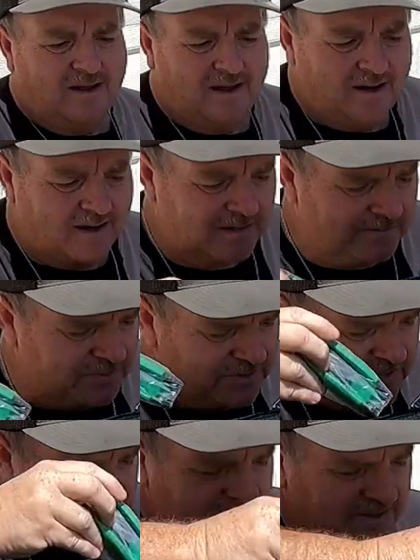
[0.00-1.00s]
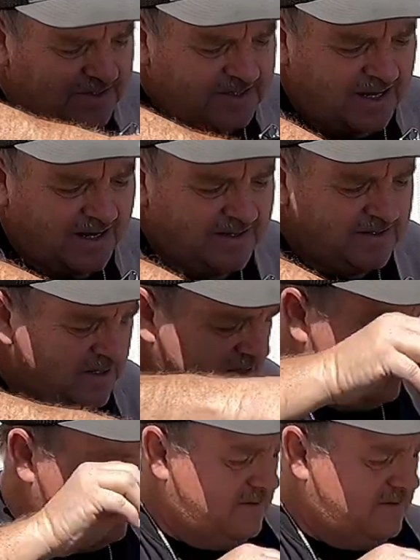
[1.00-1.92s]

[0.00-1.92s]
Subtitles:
and I can put these in the sides.